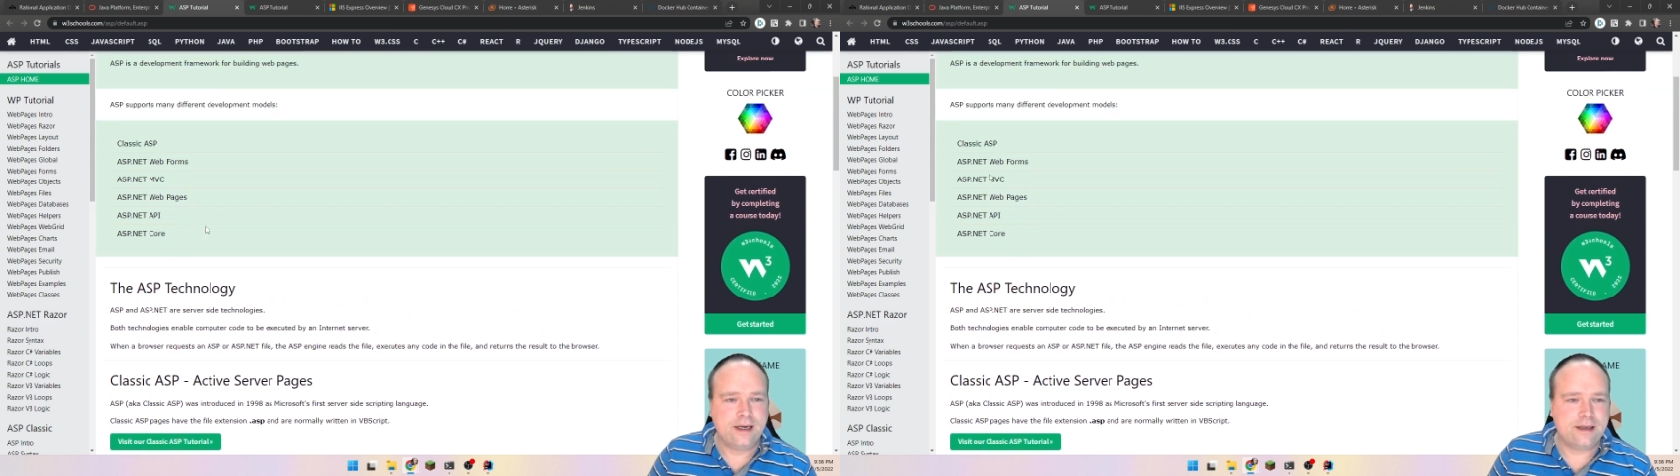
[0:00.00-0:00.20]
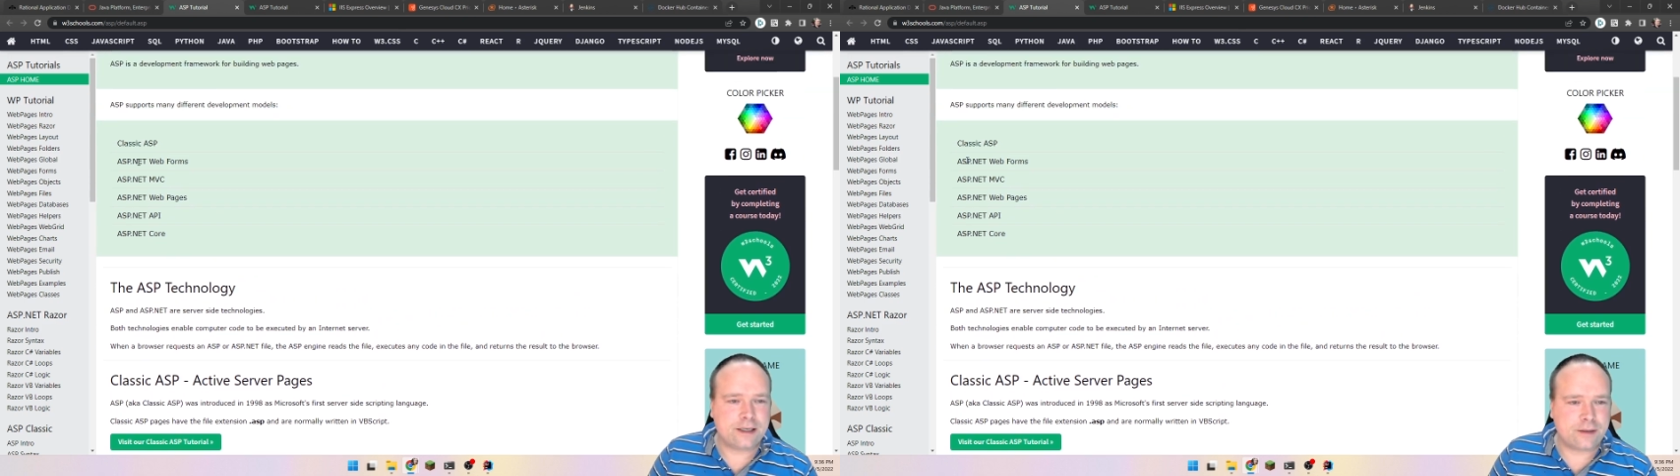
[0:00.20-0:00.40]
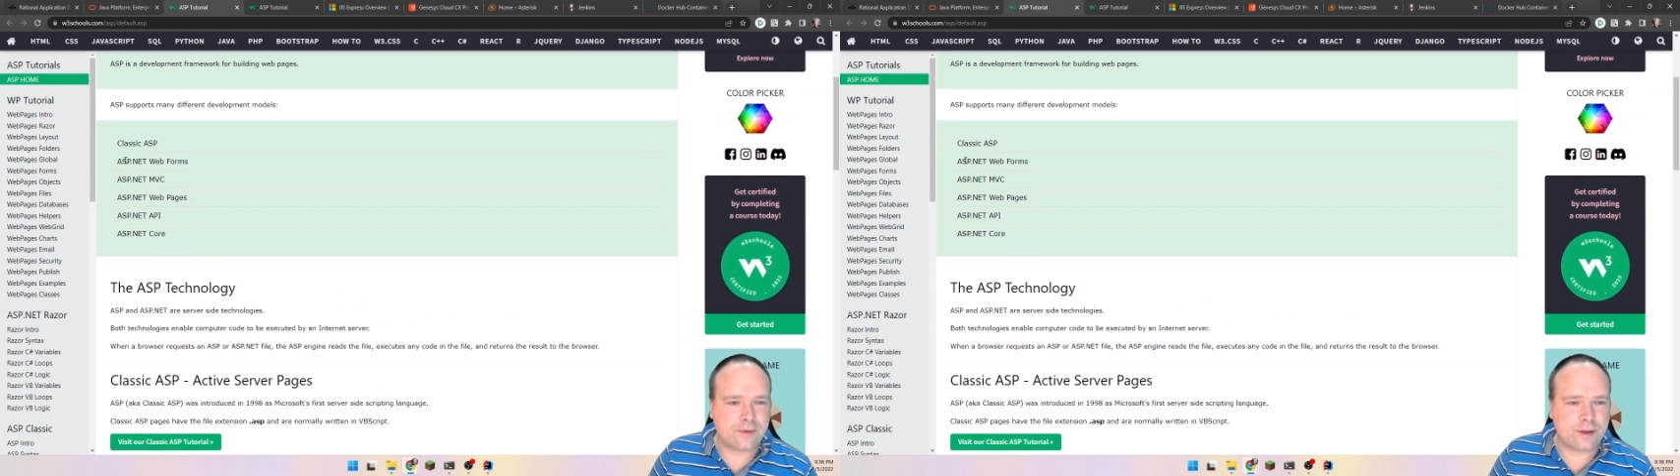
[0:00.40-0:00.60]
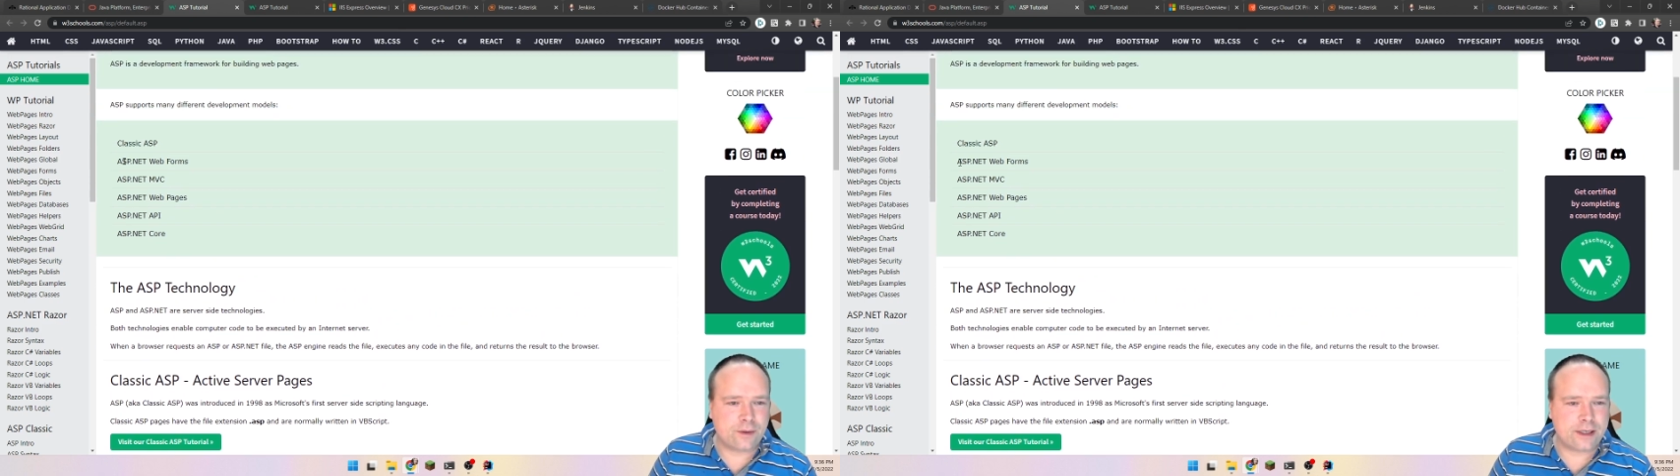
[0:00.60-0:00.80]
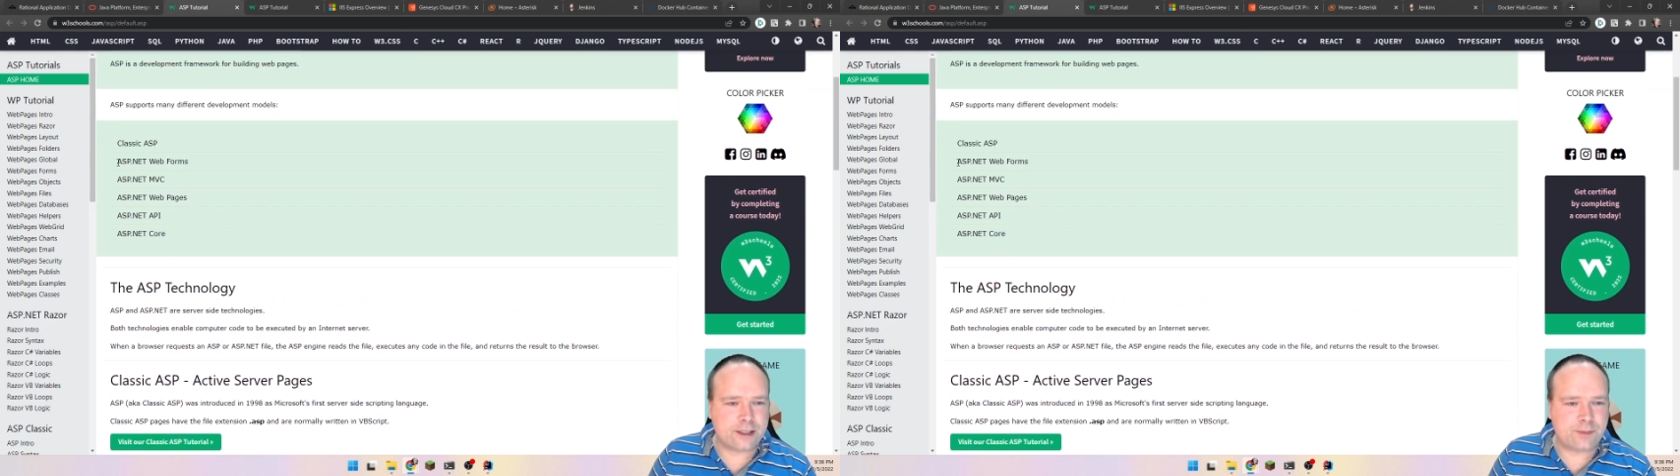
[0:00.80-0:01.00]
there's something
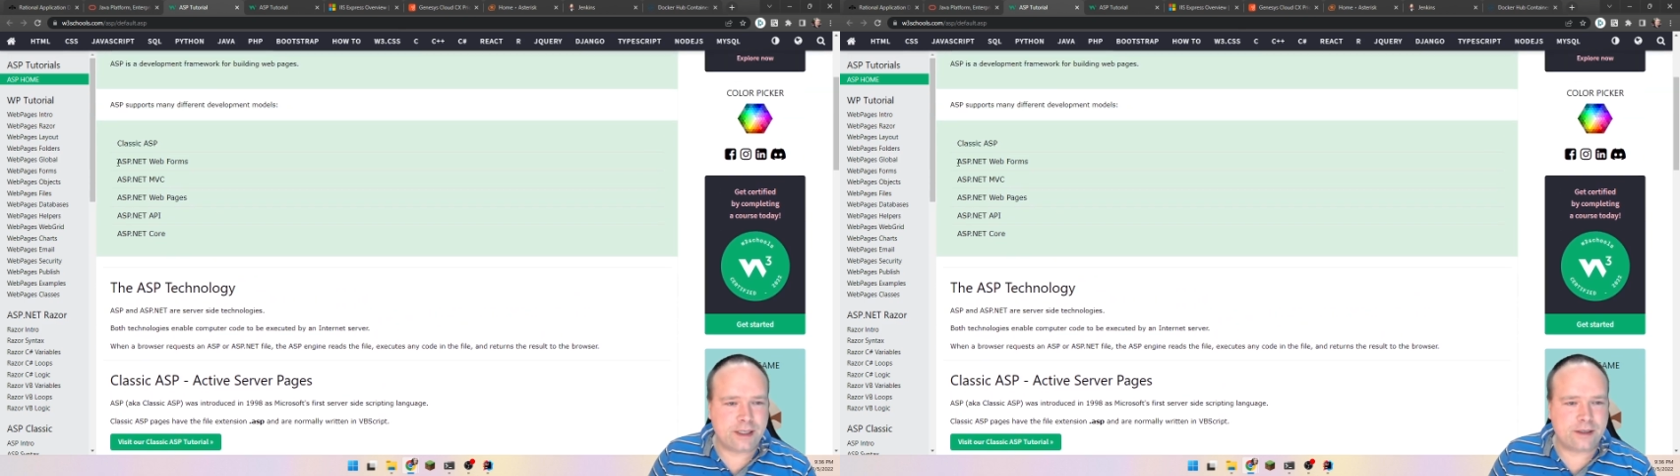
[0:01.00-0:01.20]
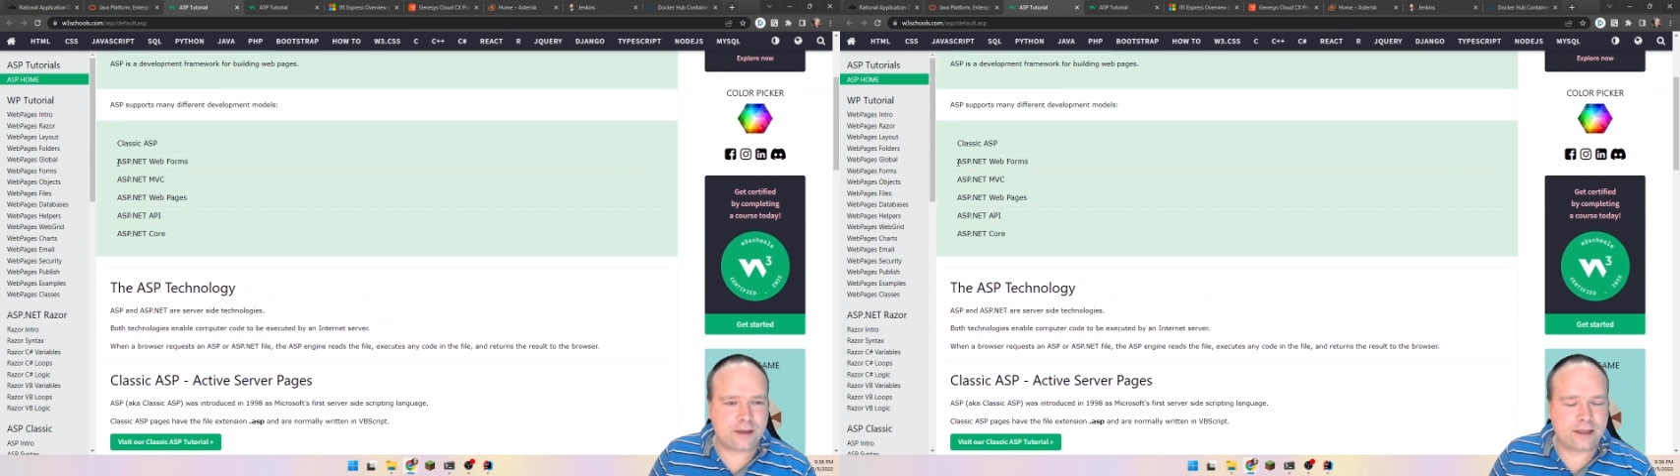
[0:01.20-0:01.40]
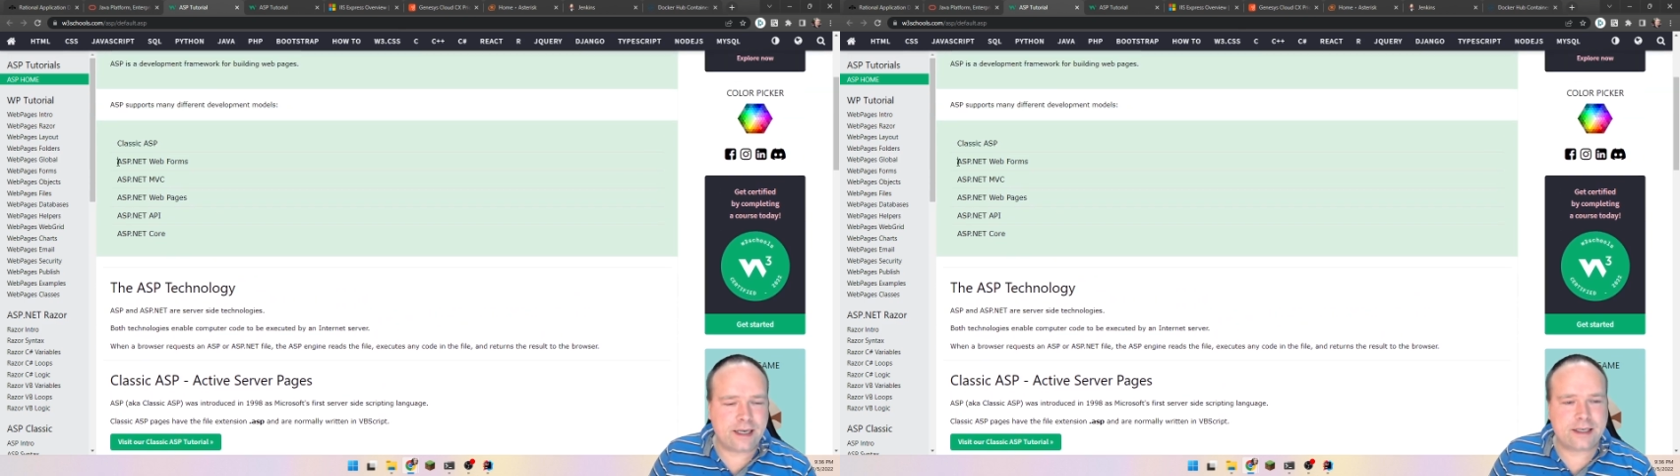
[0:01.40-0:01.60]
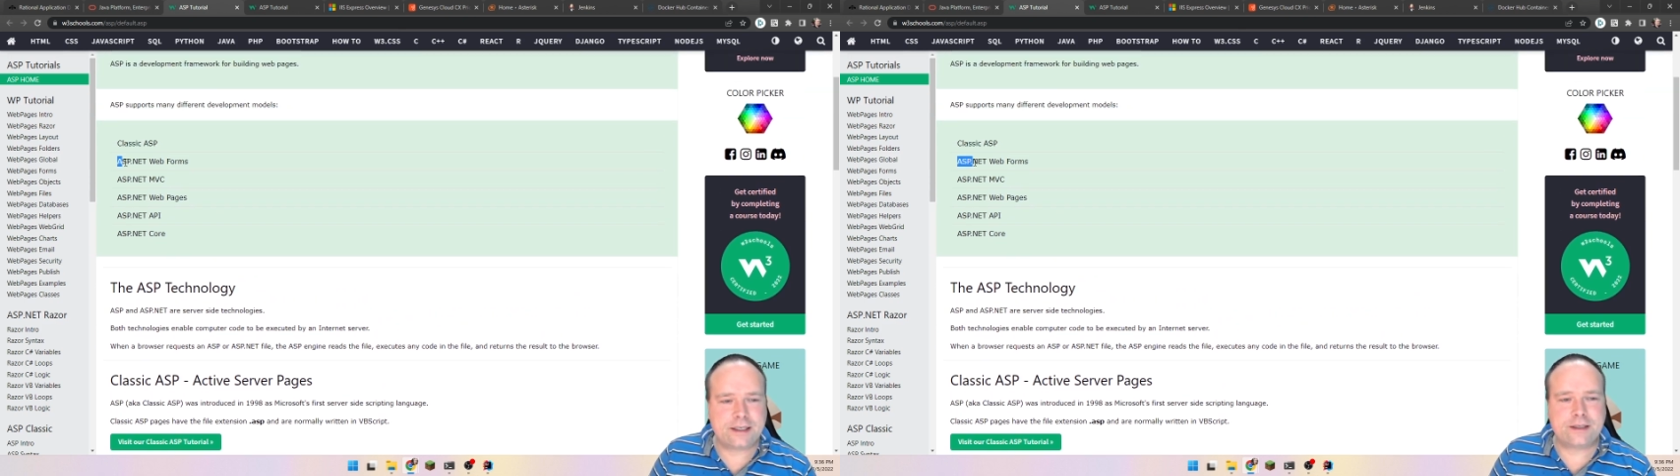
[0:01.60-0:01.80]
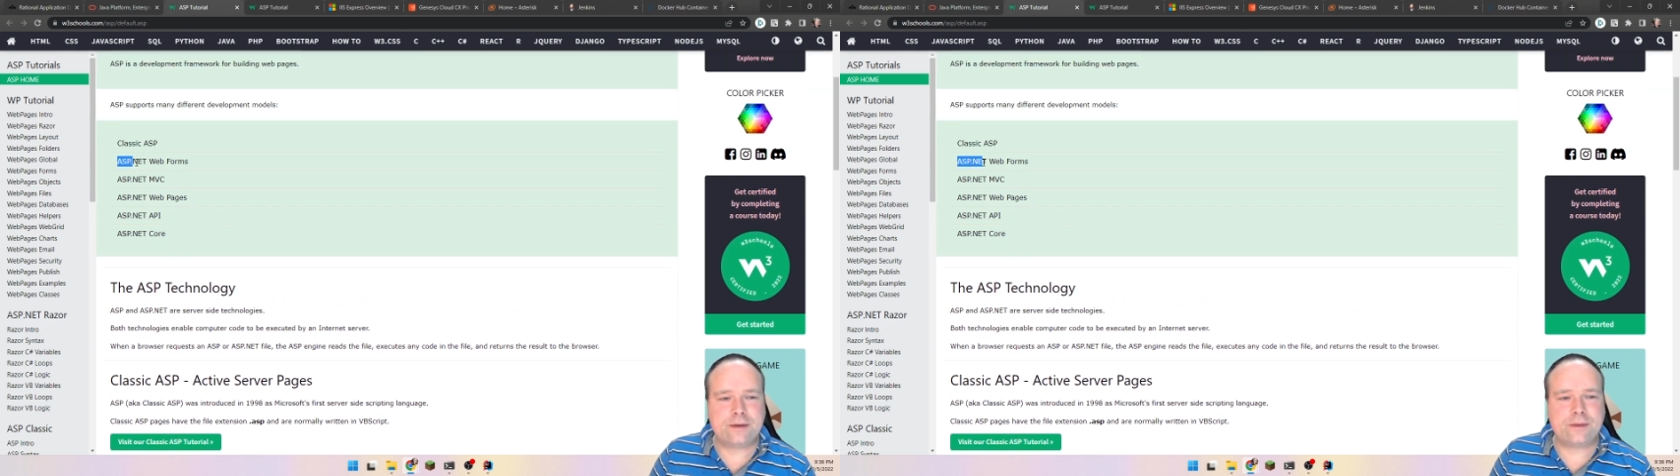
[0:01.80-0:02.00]
called
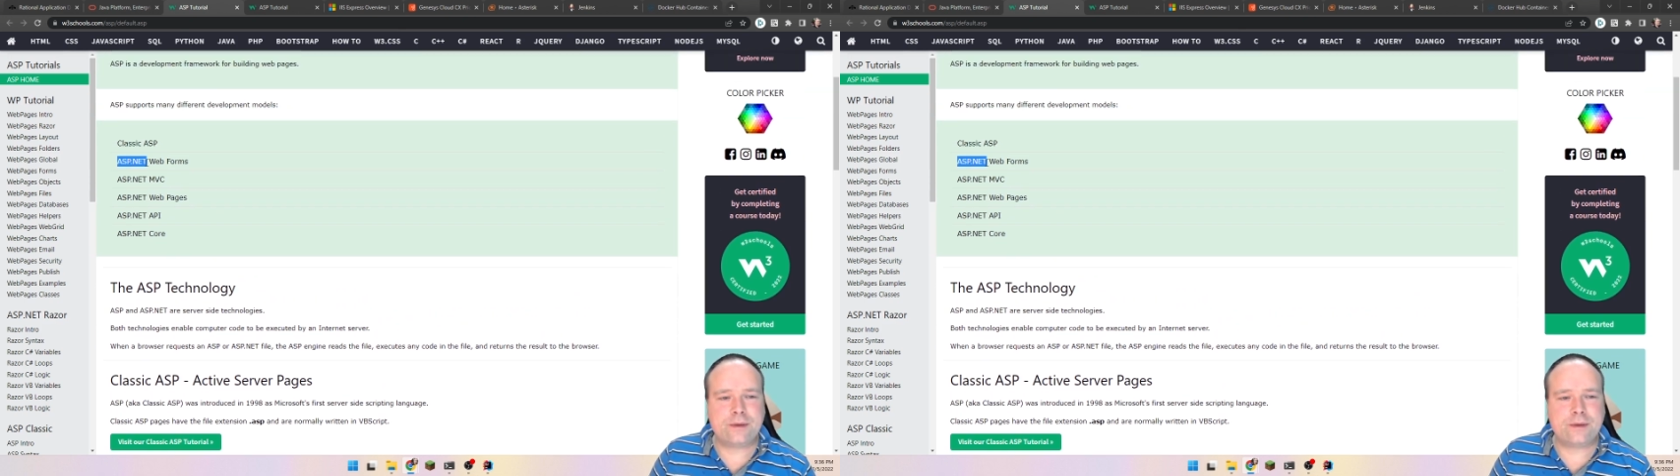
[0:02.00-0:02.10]
ESP.net,